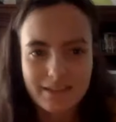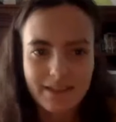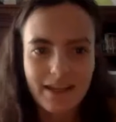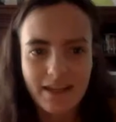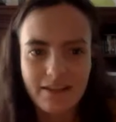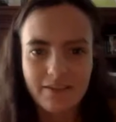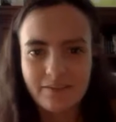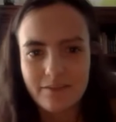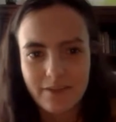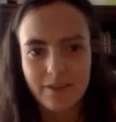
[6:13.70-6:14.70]
in
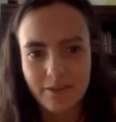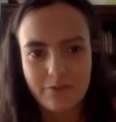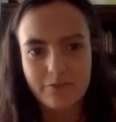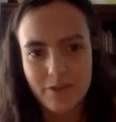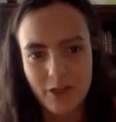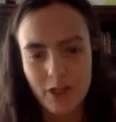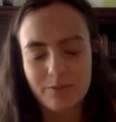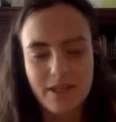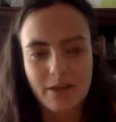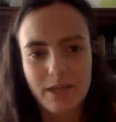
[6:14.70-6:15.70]
the
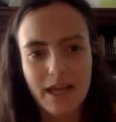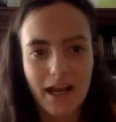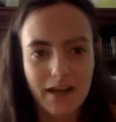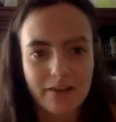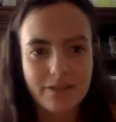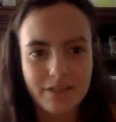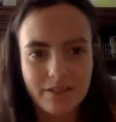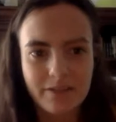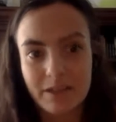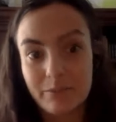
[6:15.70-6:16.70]
terms that we have
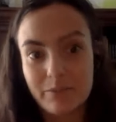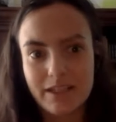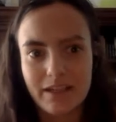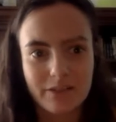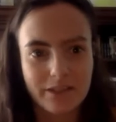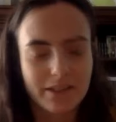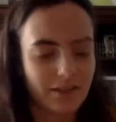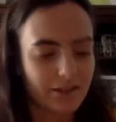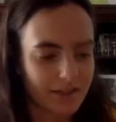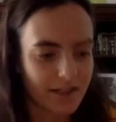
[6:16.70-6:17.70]
to complete
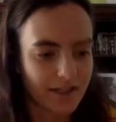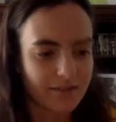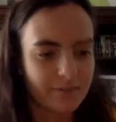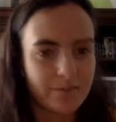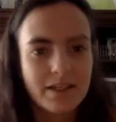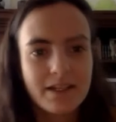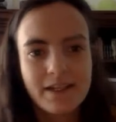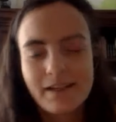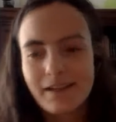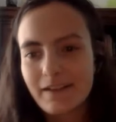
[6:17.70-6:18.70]
everything on time.
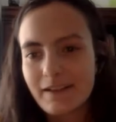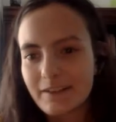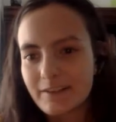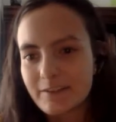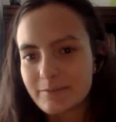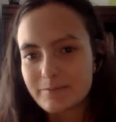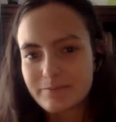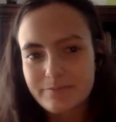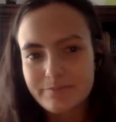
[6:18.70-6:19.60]
Um,